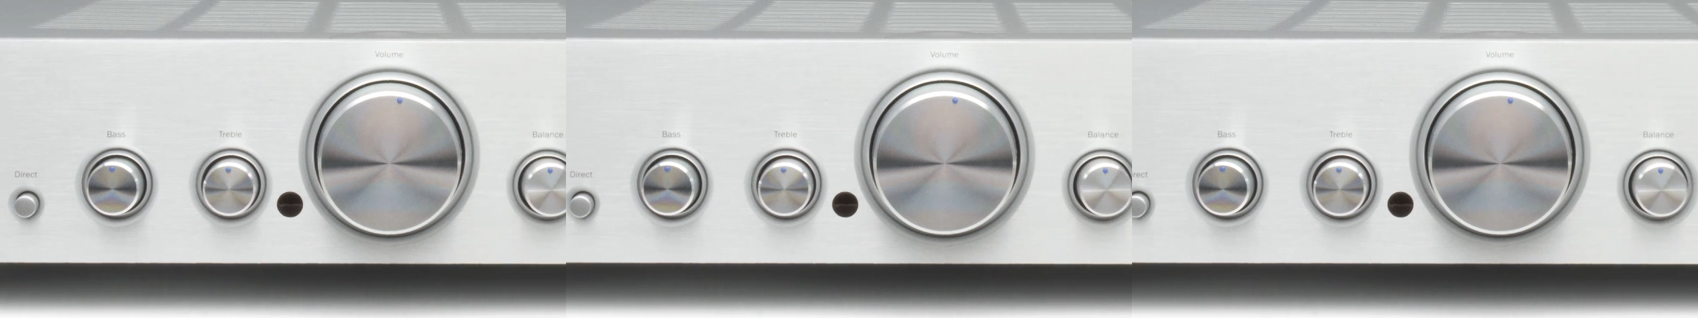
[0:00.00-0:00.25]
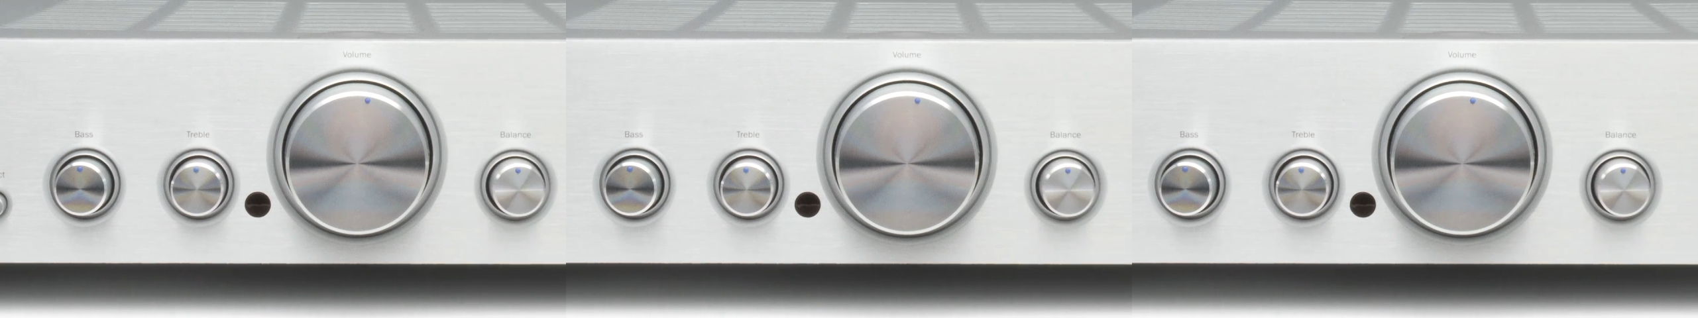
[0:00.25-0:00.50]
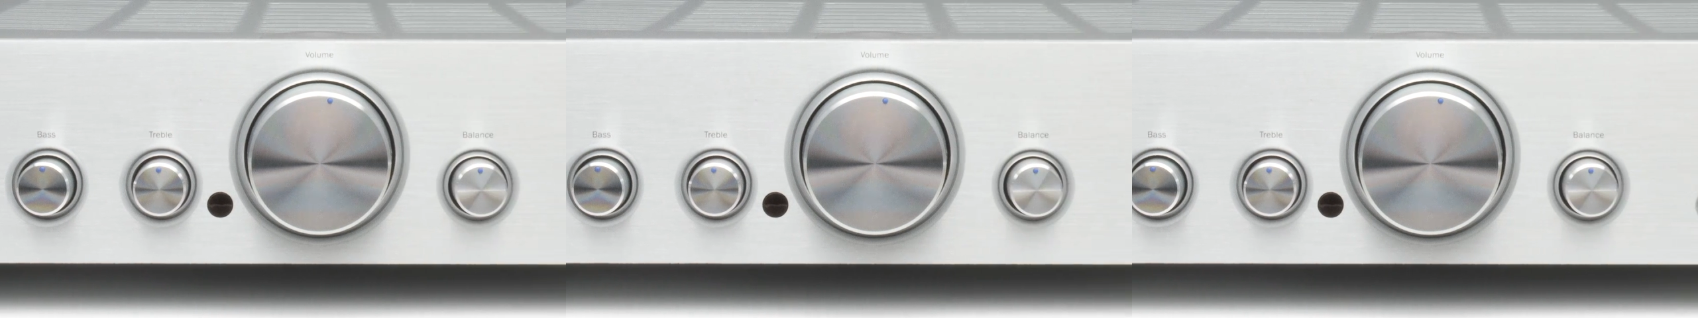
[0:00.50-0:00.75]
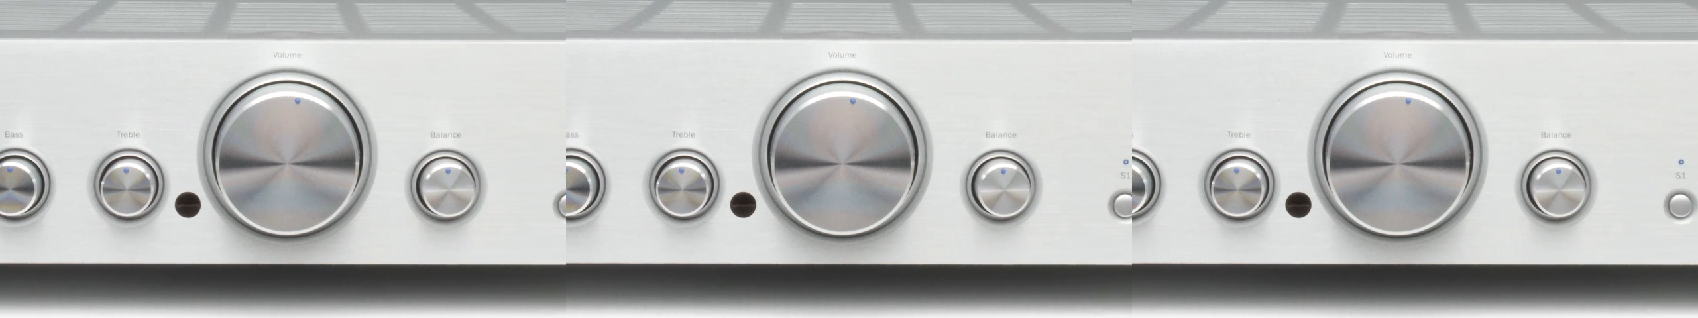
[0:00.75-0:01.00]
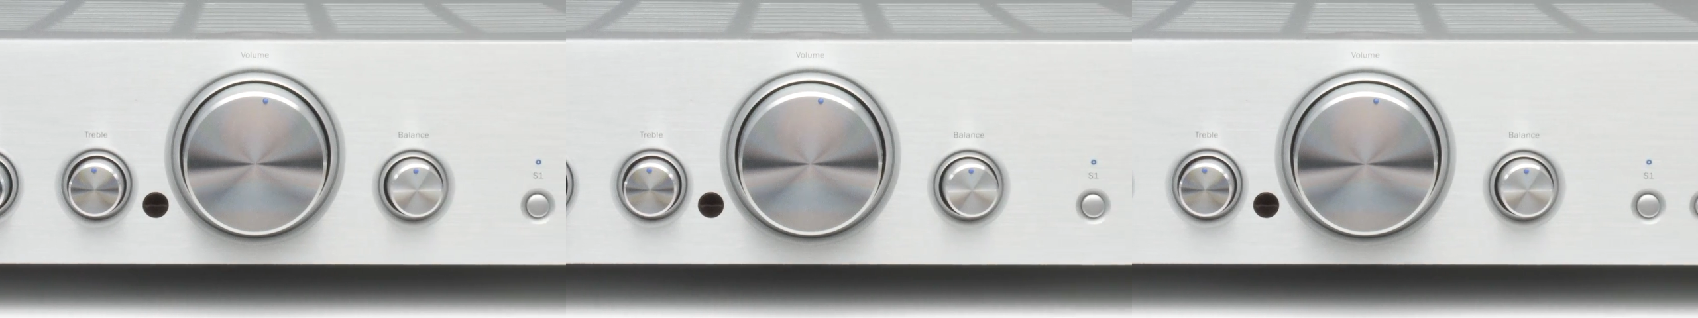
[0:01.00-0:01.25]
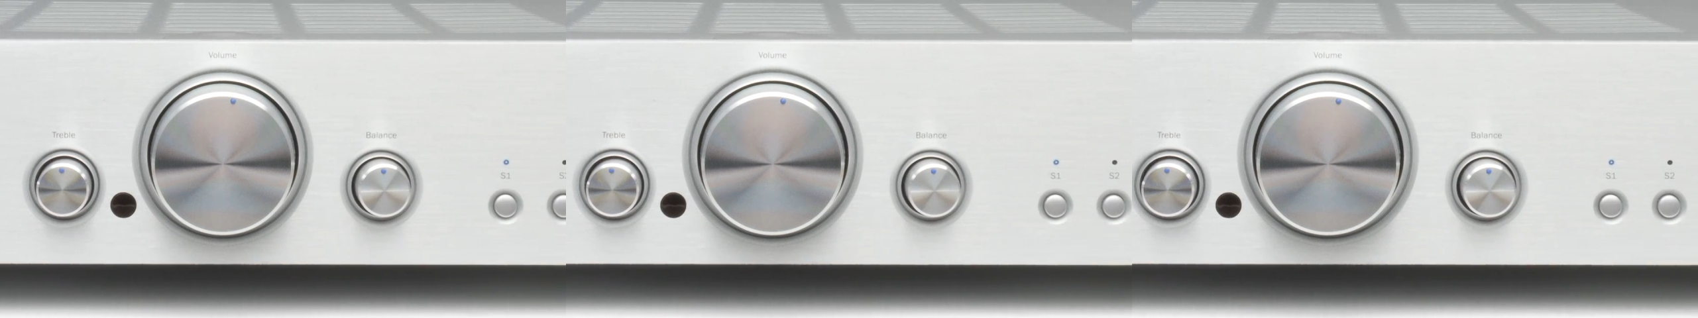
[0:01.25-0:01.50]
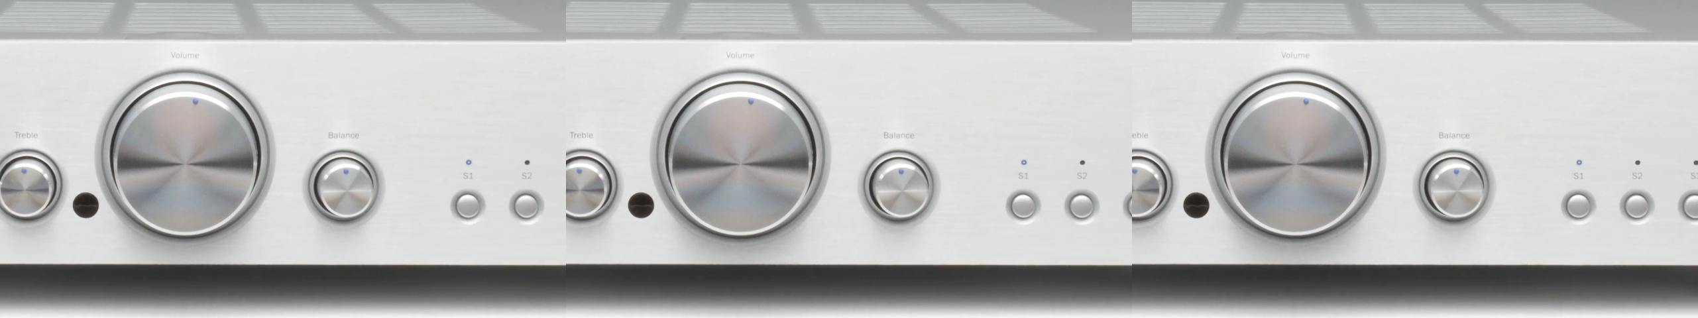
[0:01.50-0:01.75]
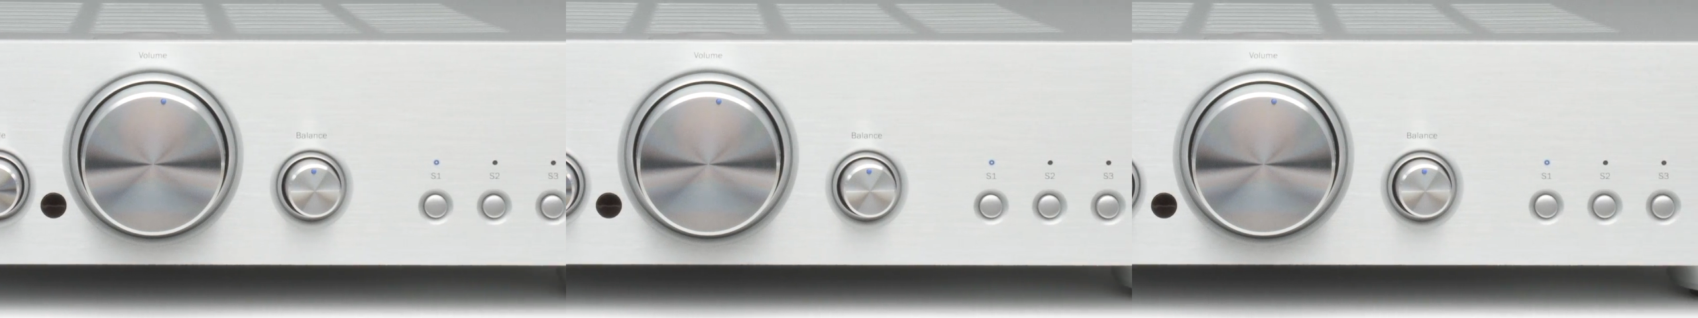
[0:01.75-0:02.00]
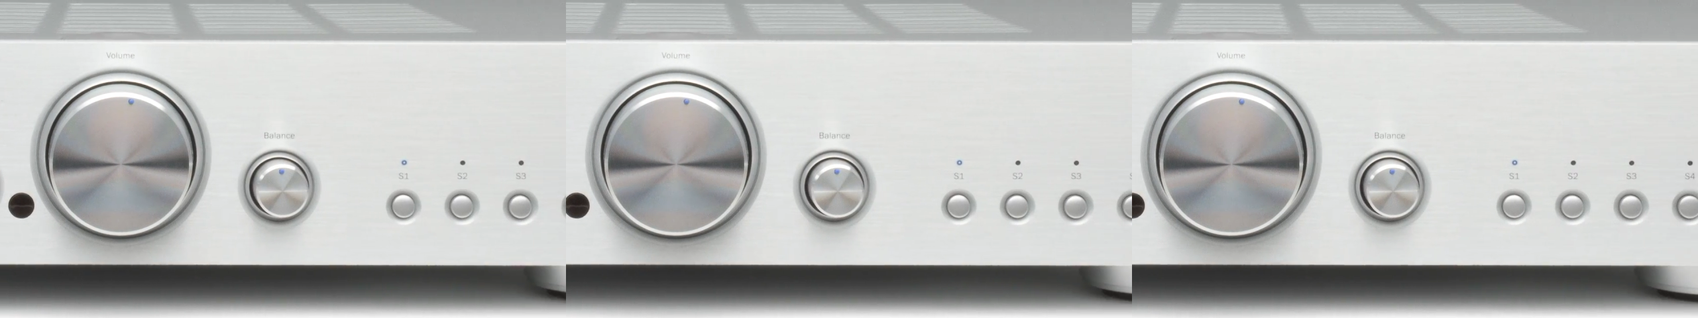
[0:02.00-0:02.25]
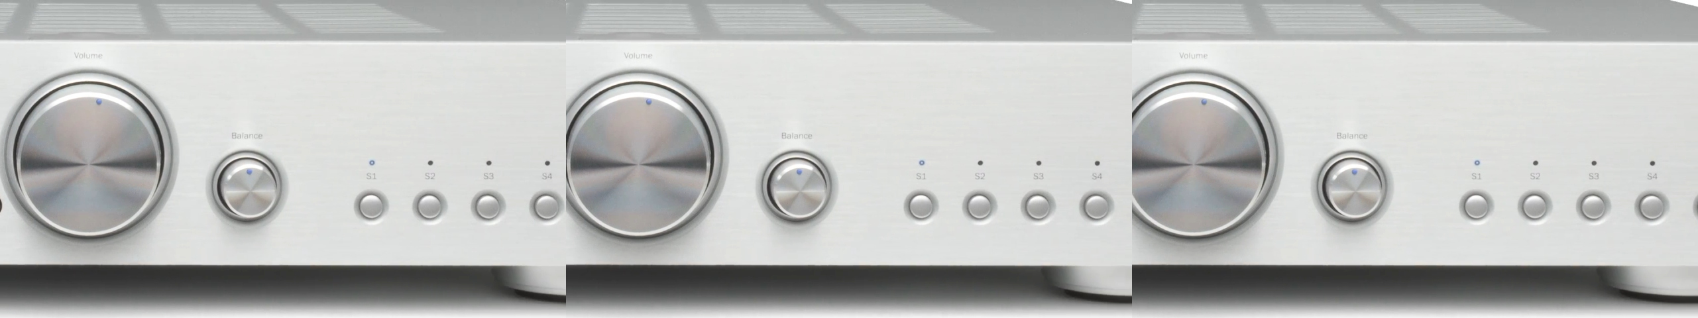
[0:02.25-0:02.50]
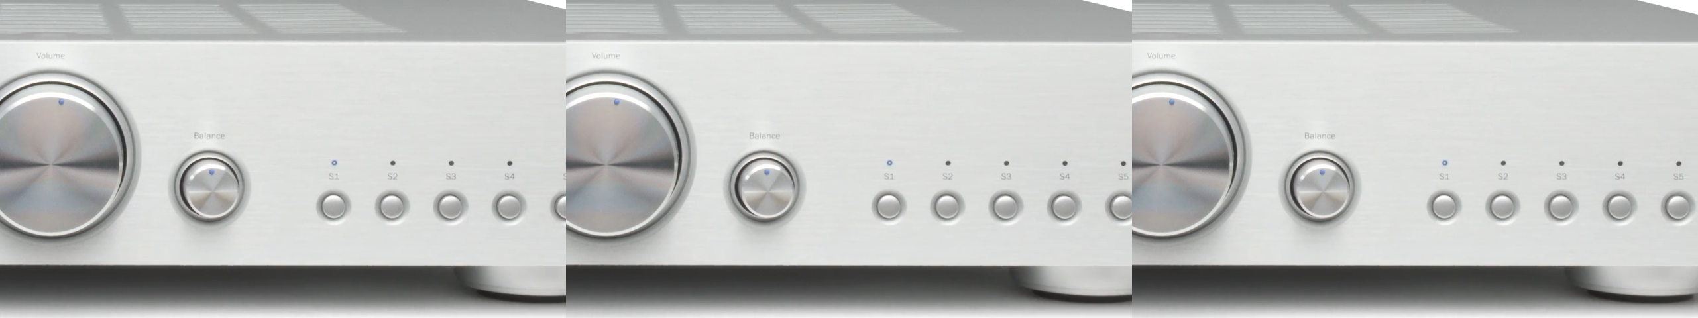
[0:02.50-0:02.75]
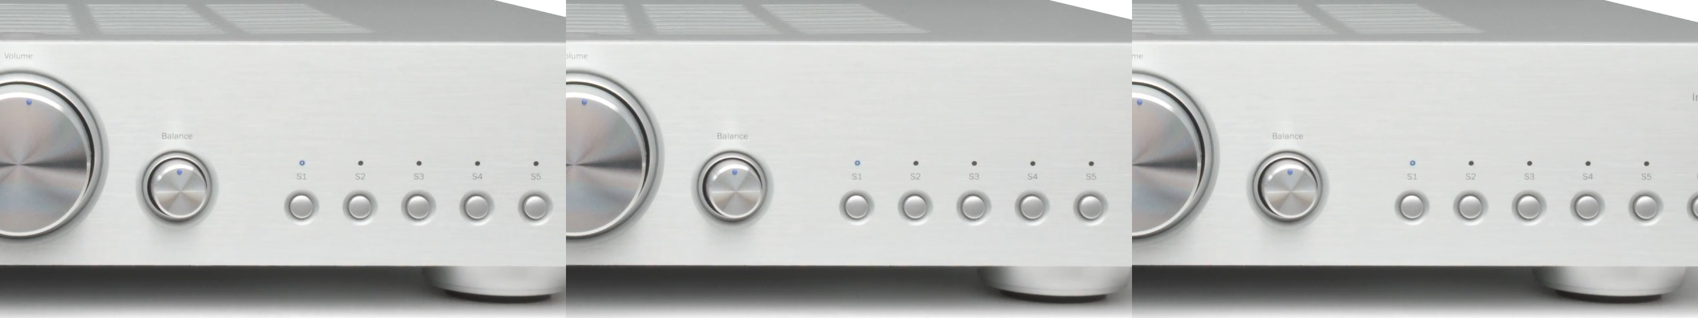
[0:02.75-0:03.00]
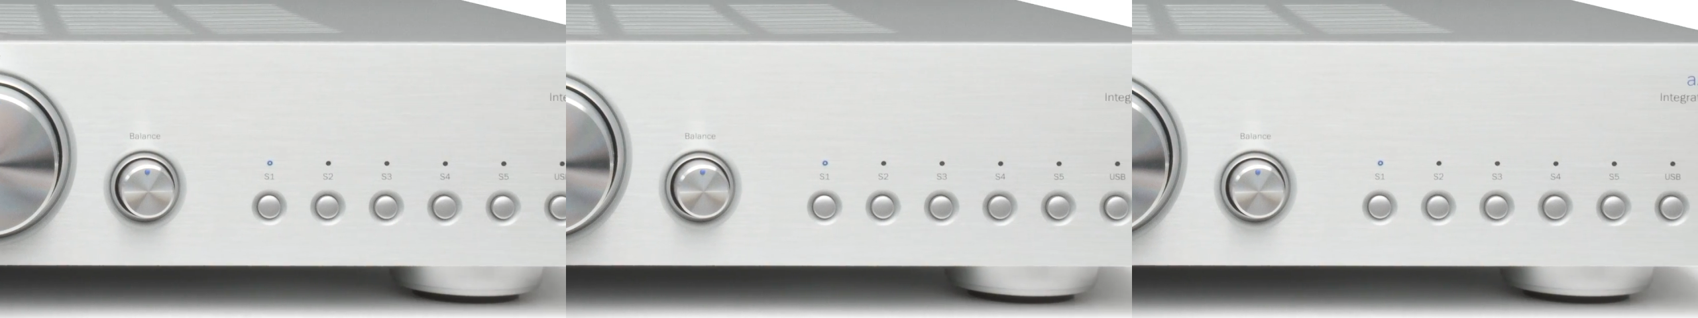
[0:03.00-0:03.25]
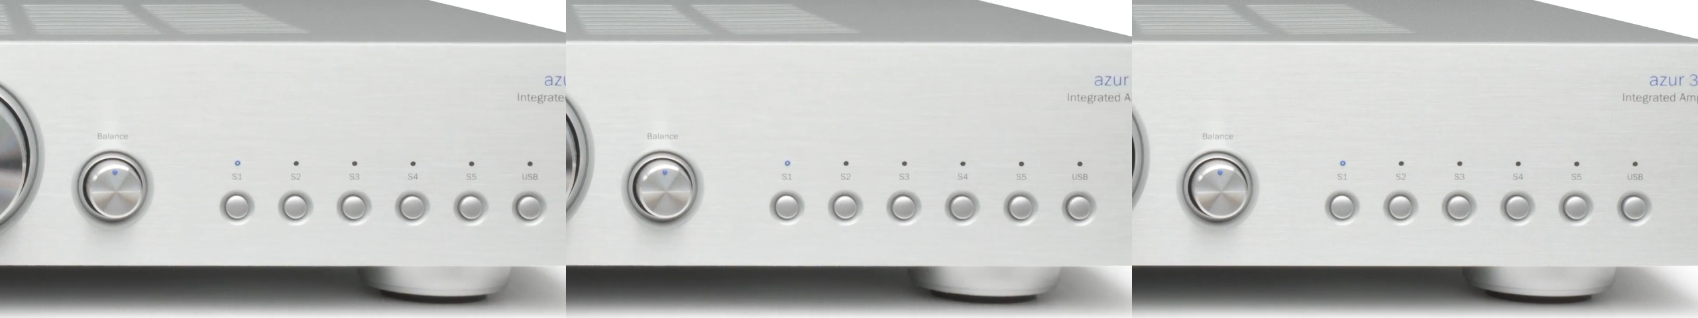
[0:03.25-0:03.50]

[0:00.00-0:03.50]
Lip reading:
[unreadable: no face in view]